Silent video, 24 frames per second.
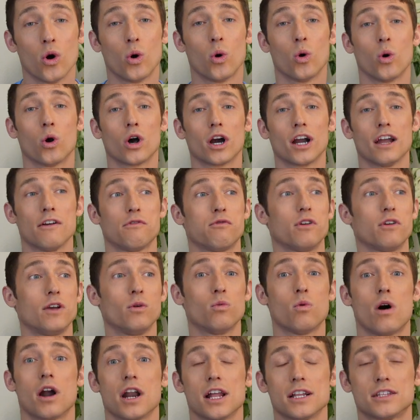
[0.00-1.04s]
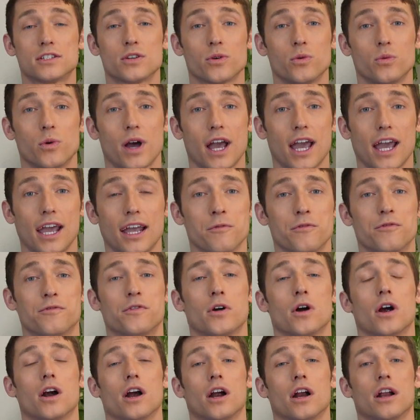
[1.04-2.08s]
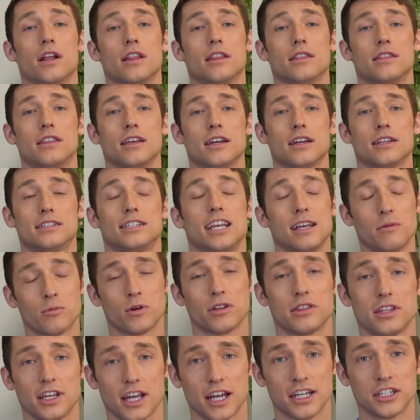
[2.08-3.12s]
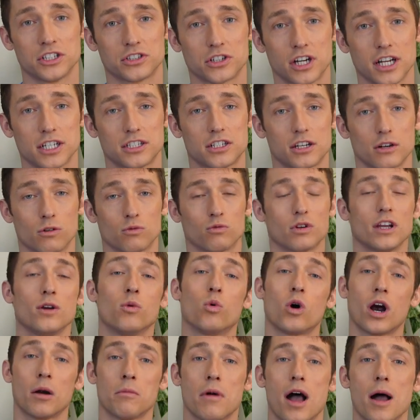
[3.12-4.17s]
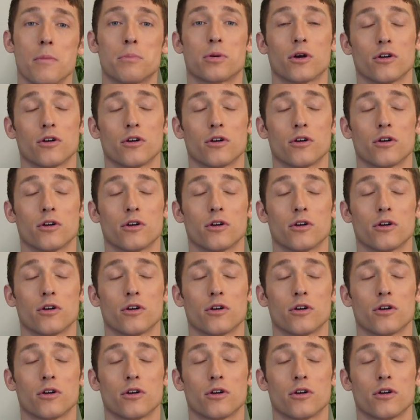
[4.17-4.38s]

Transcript: or if we wanted to wait for the team with the injury to re-warm up,